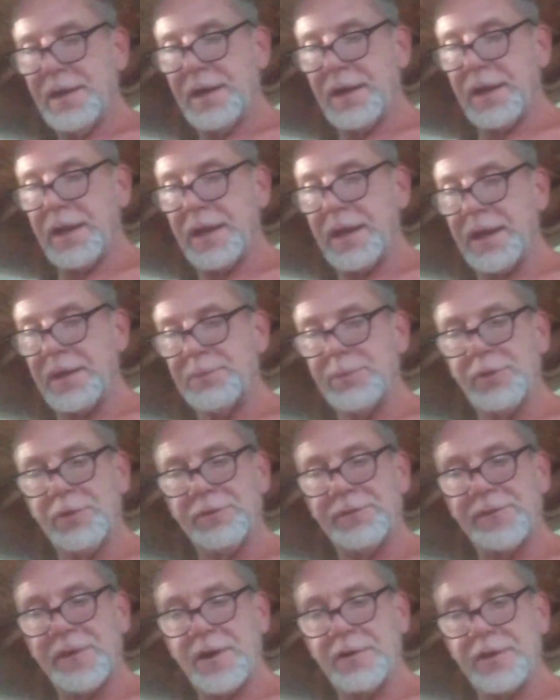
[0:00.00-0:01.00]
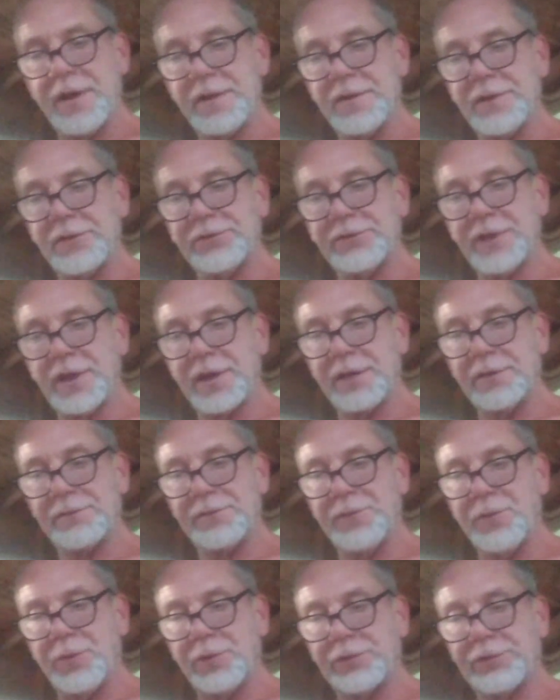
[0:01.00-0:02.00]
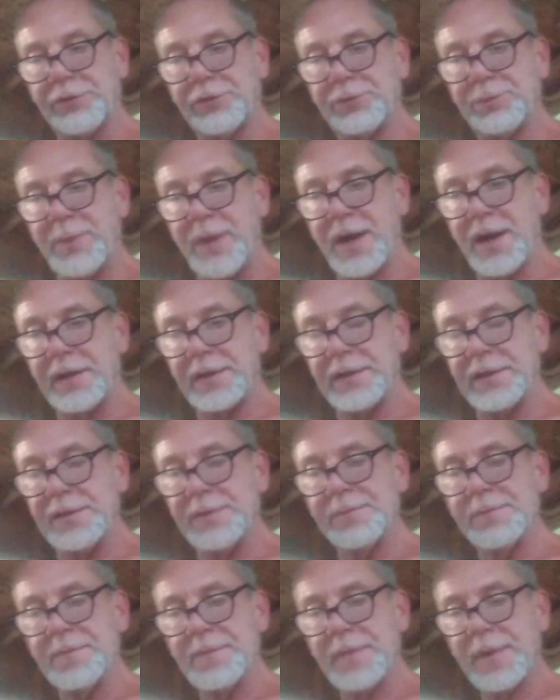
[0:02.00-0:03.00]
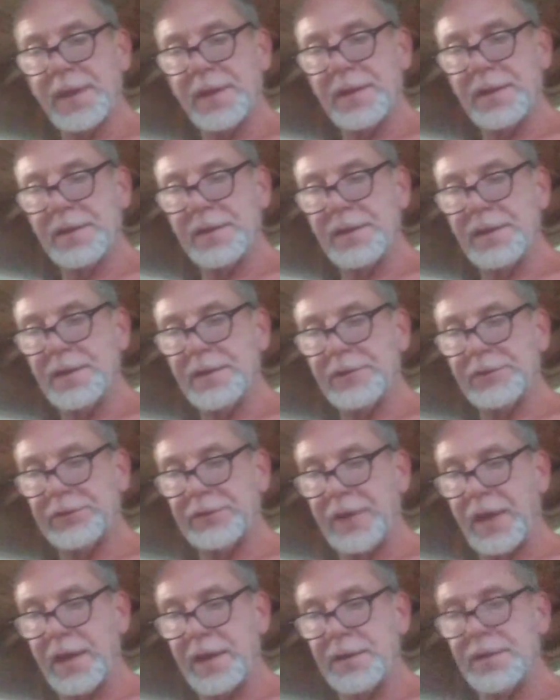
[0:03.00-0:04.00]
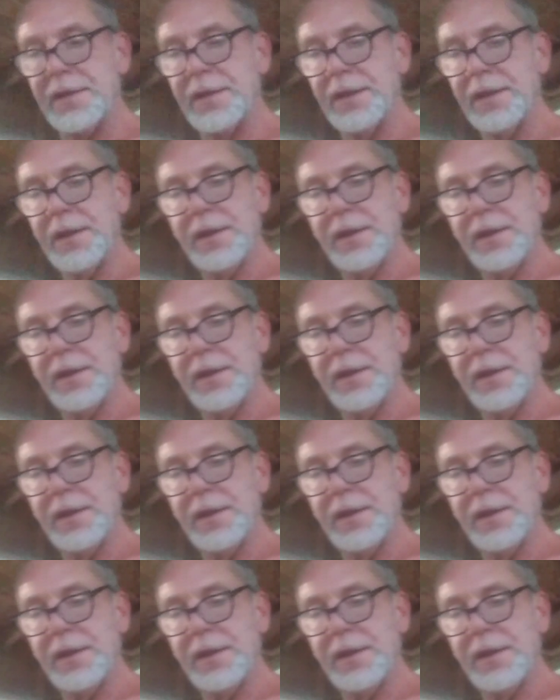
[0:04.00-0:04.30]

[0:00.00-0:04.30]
A handbill found on the second Forster's body said,